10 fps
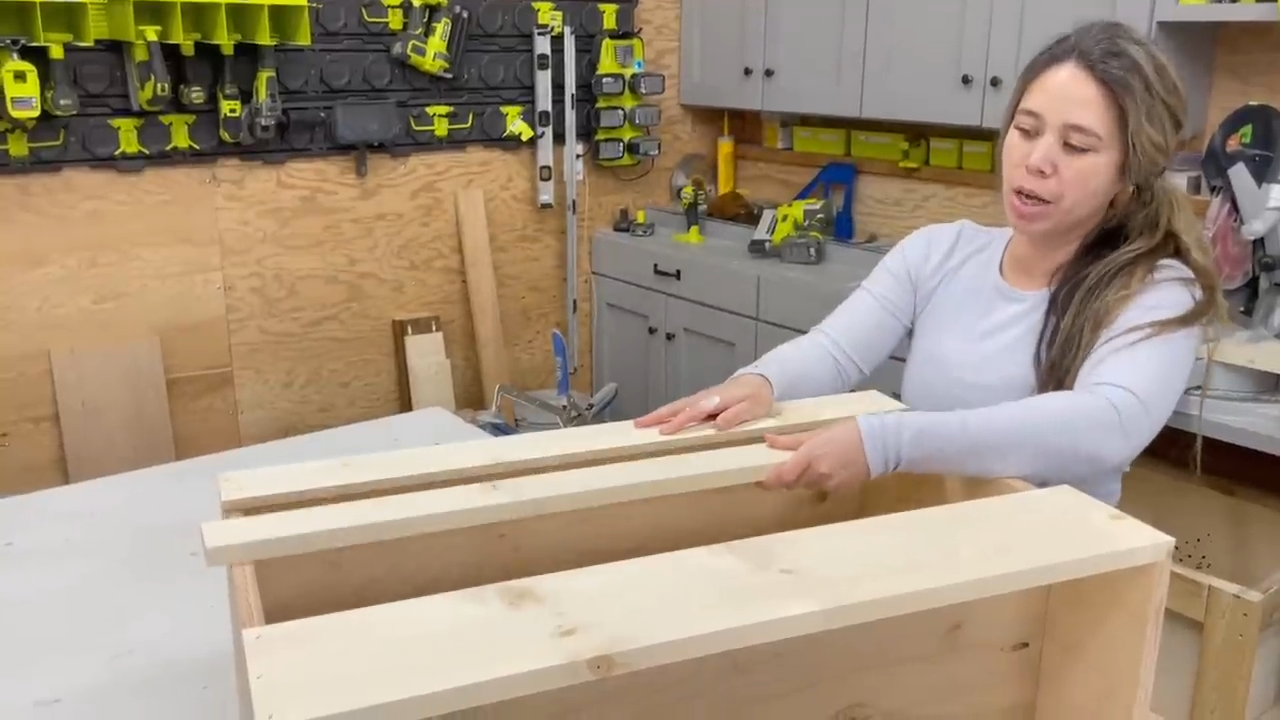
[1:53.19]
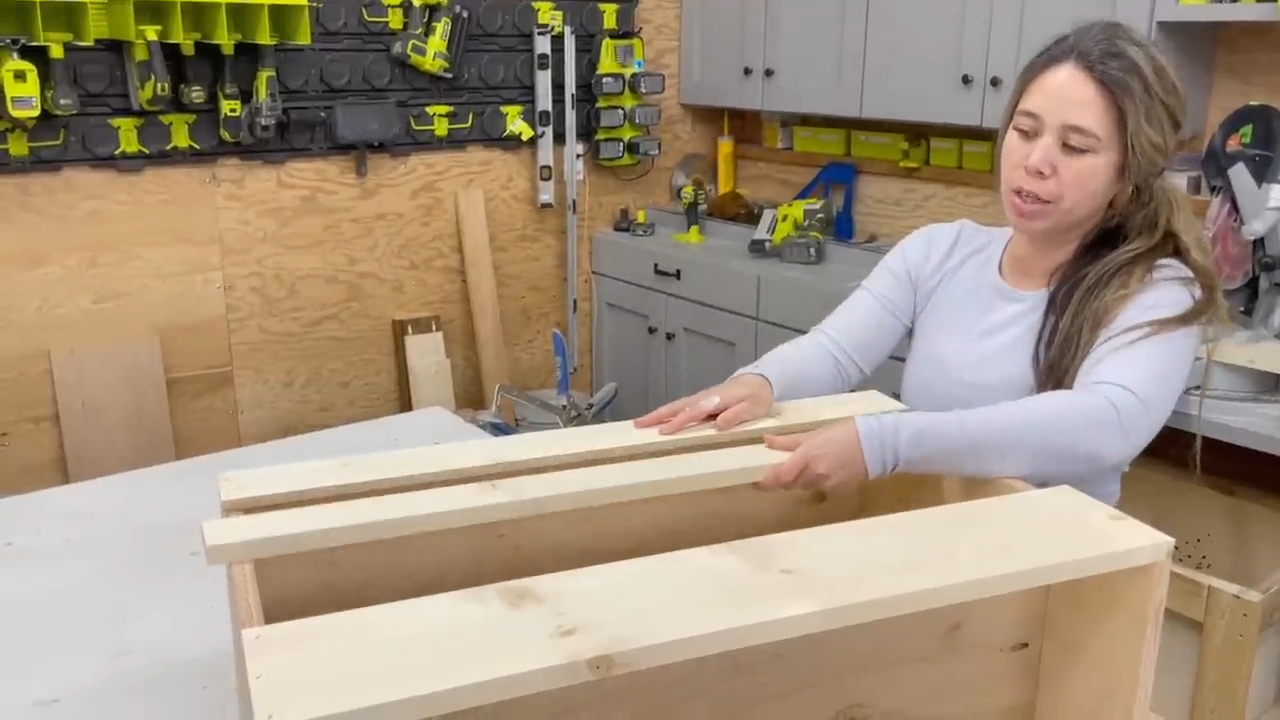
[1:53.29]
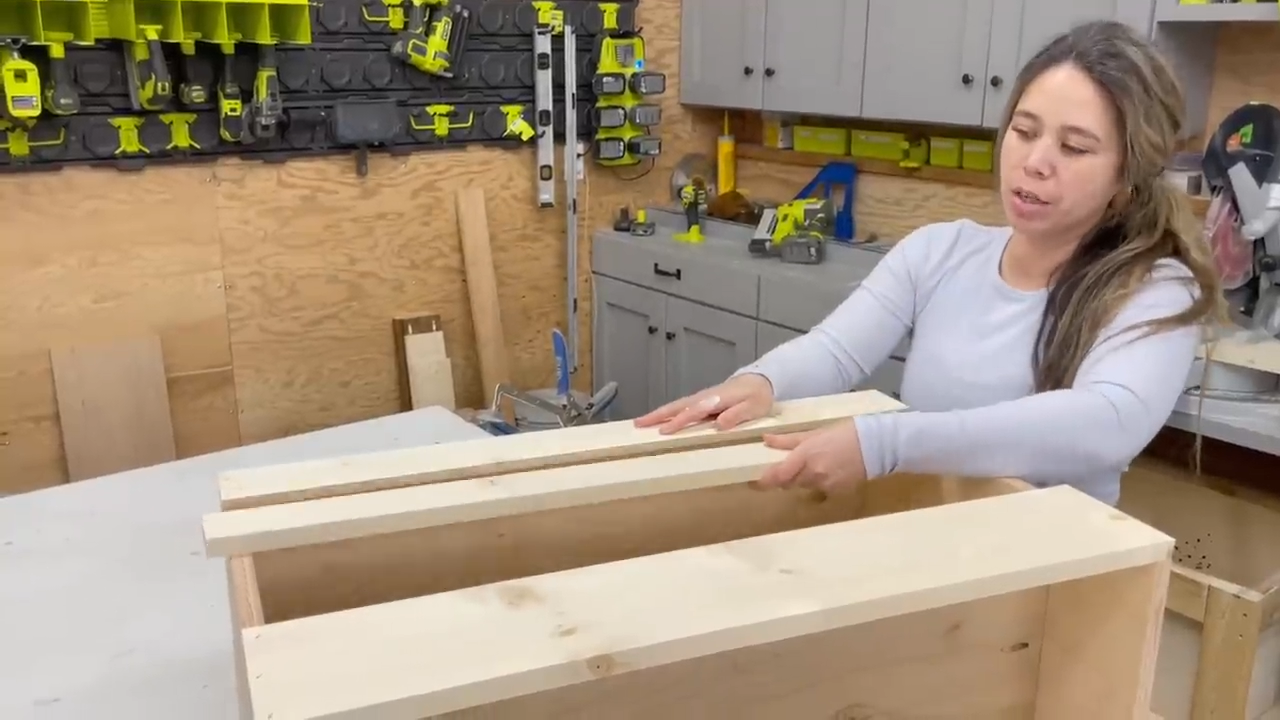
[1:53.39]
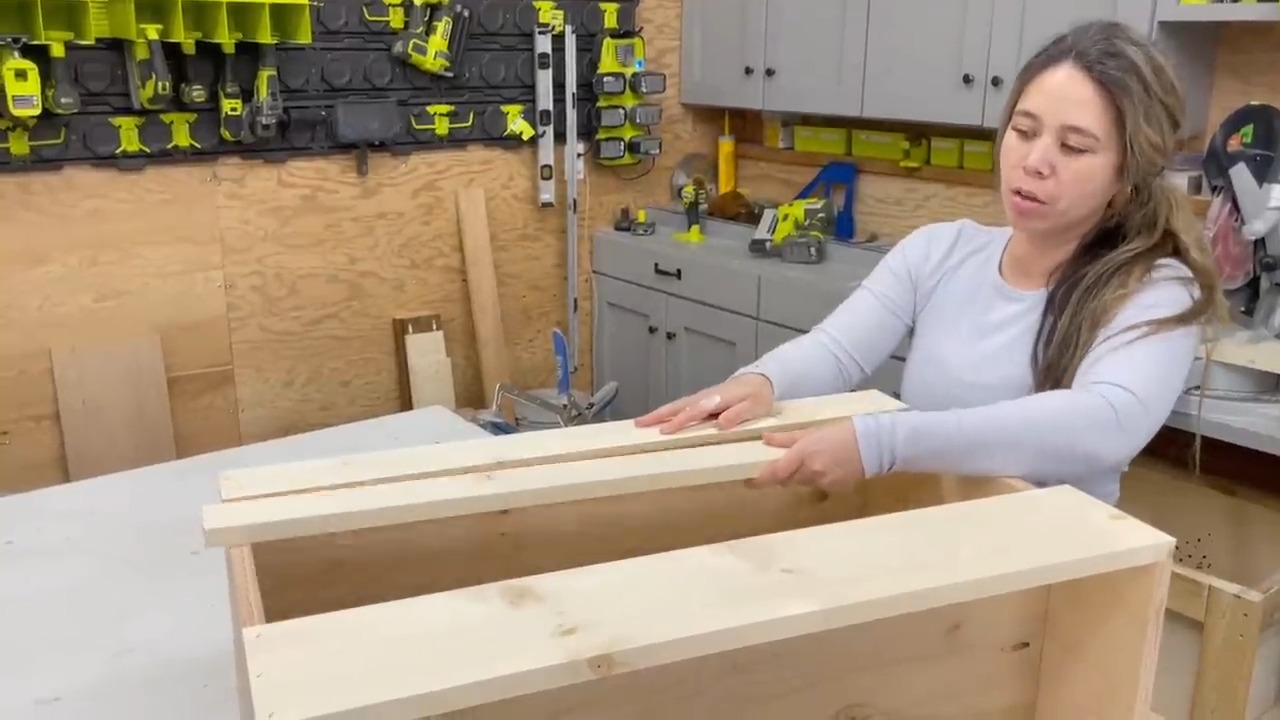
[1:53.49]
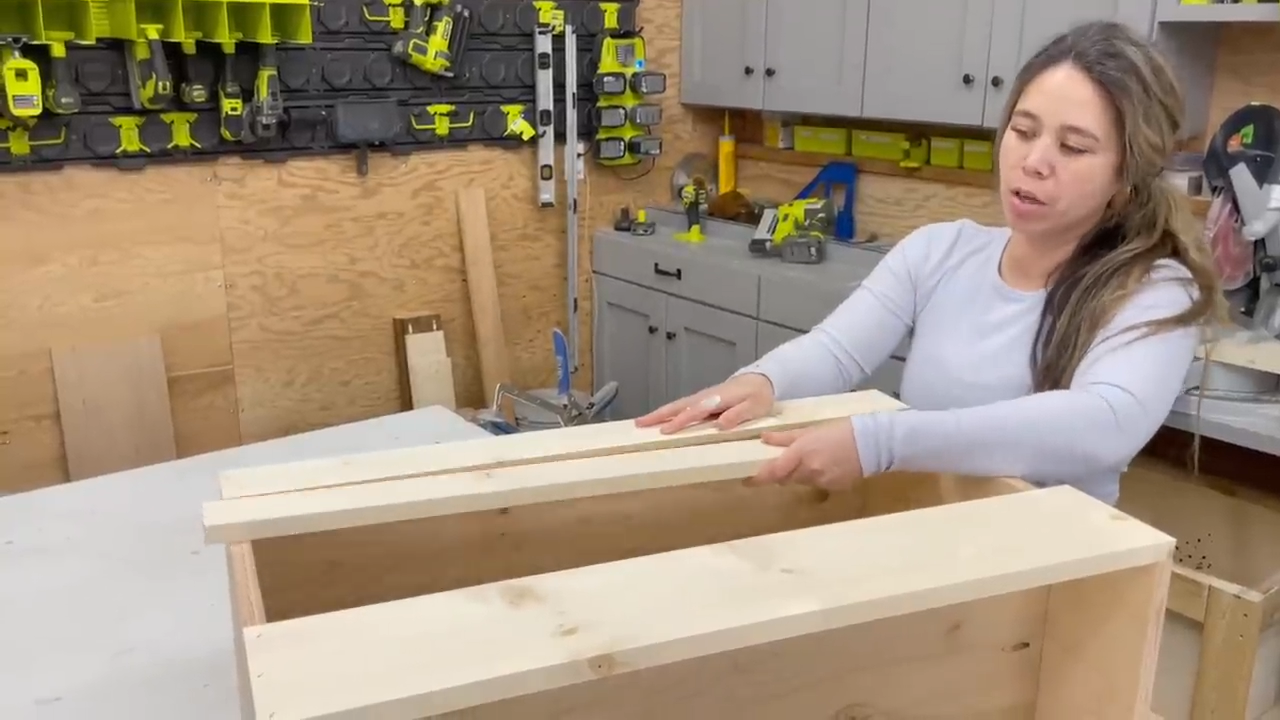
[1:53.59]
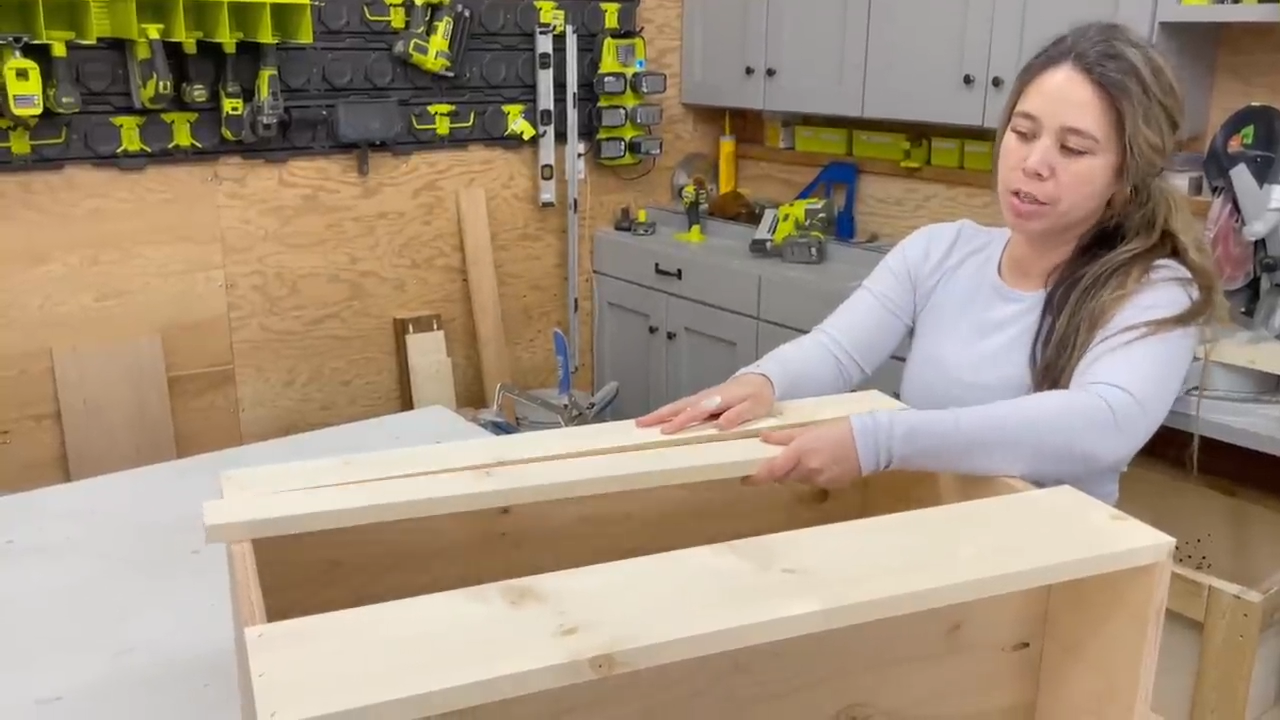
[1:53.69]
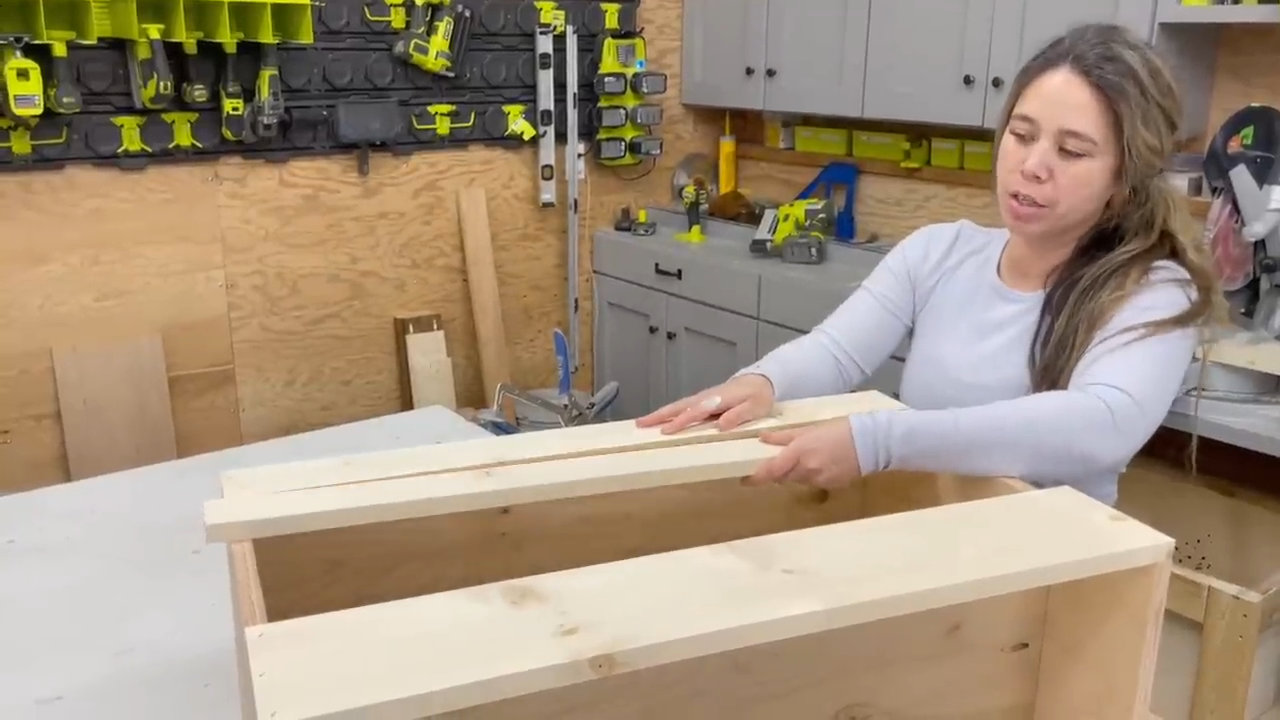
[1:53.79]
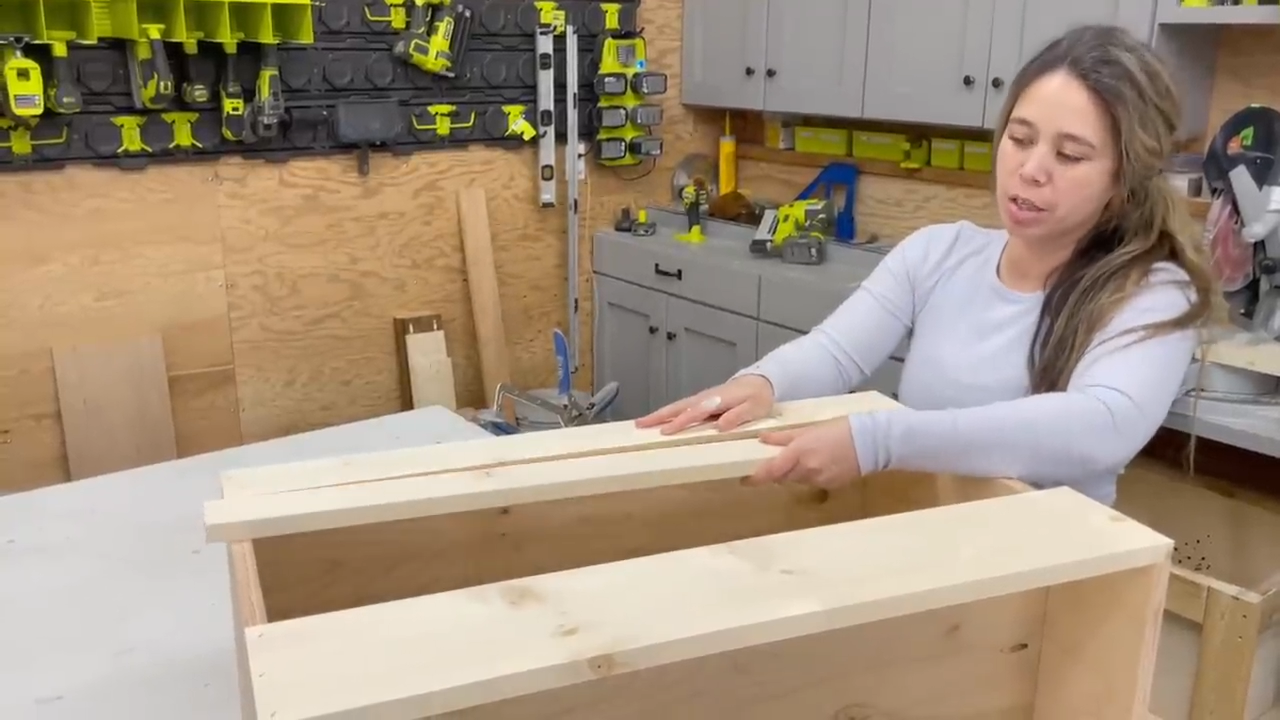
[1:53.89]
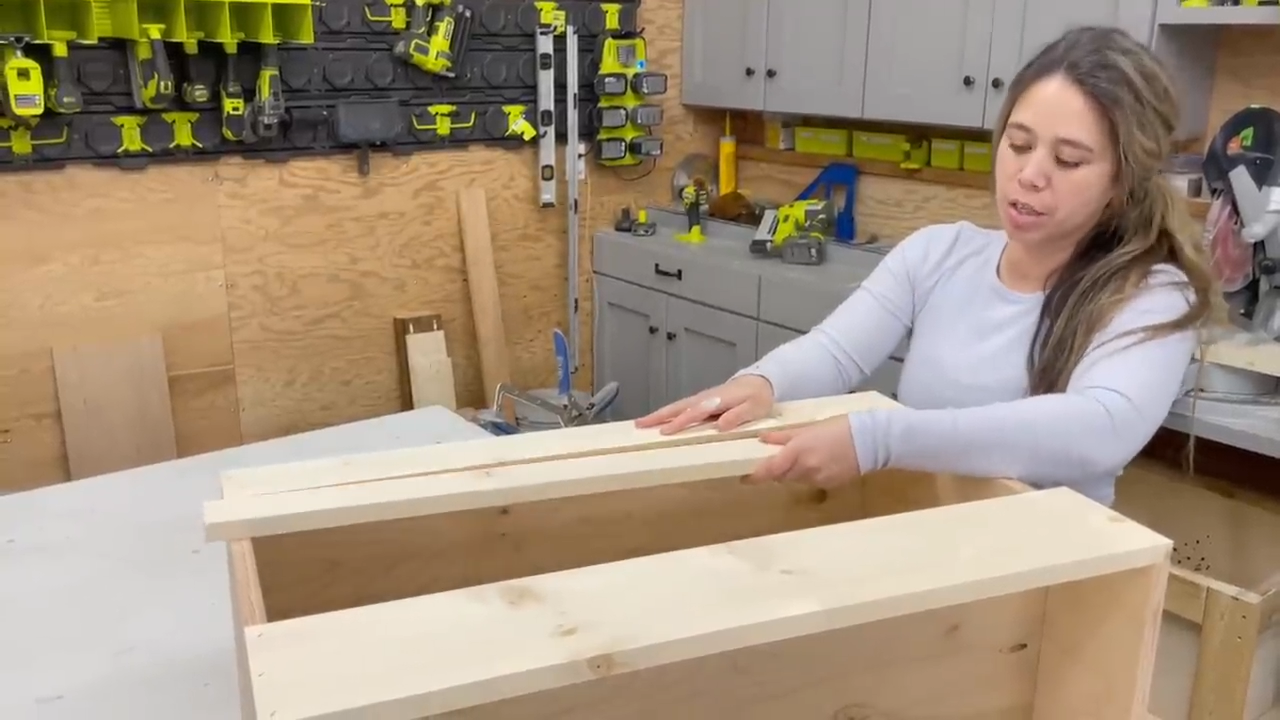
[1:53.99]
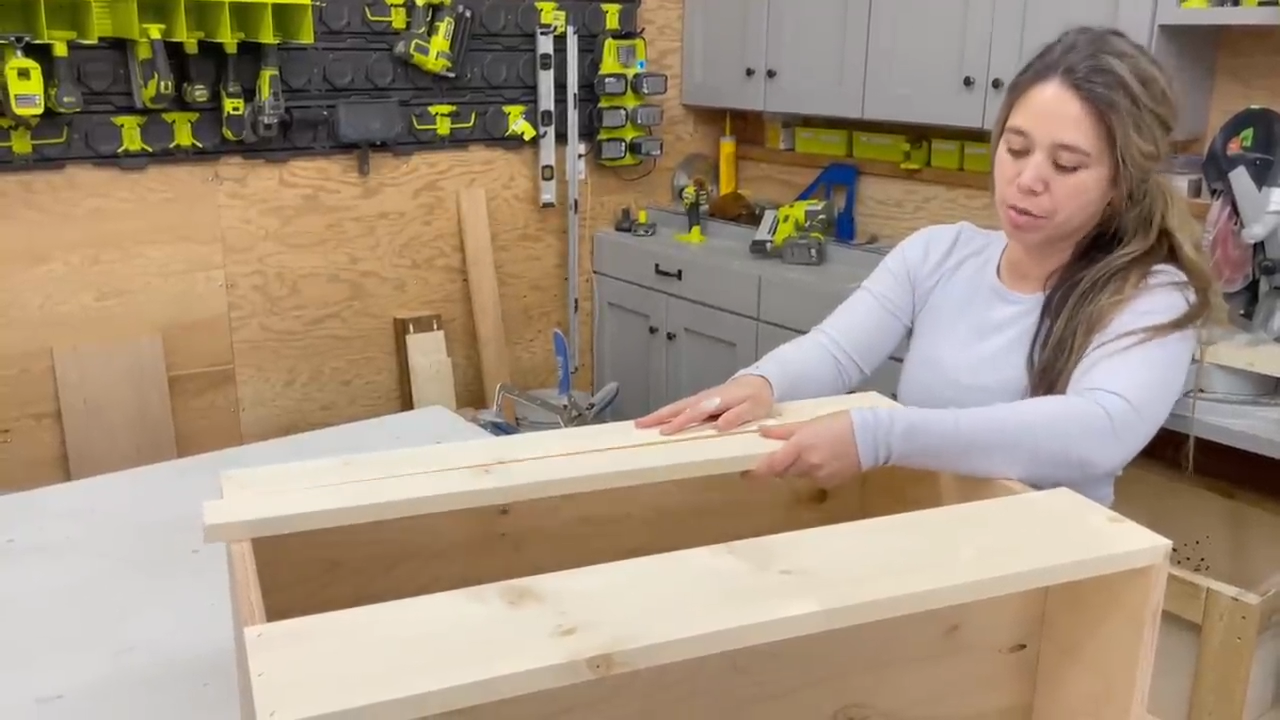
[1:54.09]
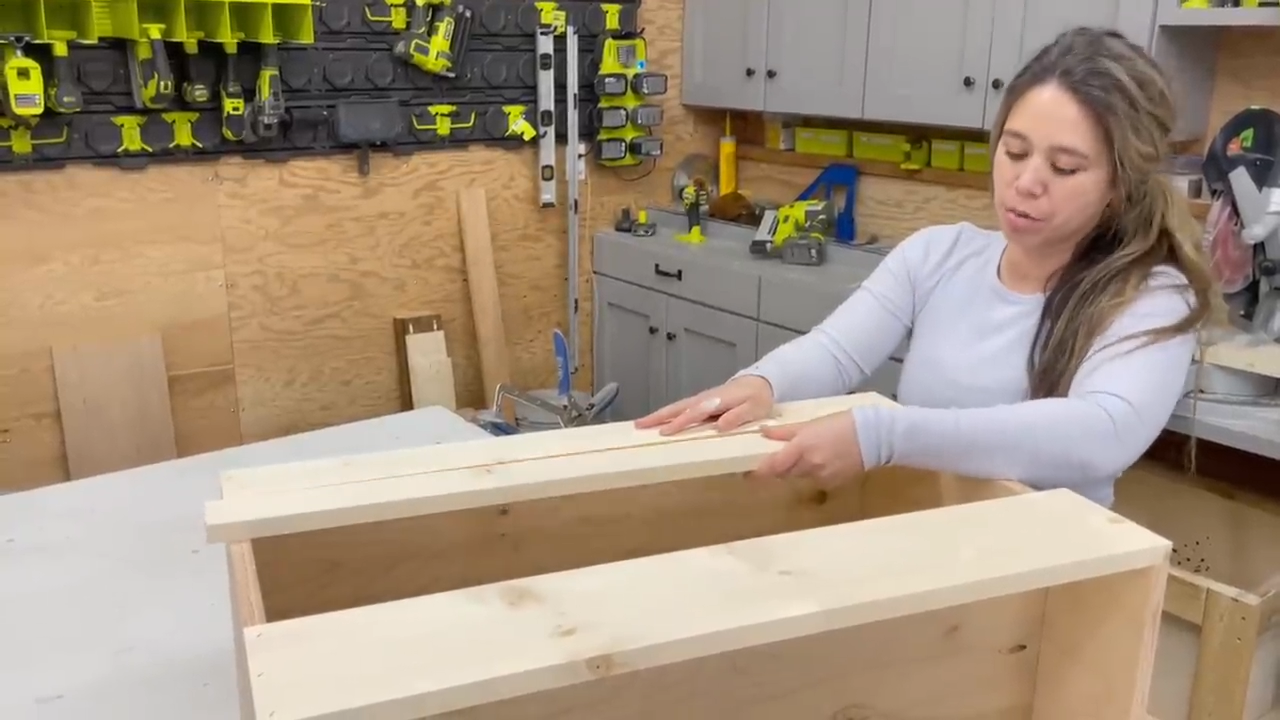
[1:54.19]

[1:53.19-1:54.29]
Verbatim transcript: hang the closet on it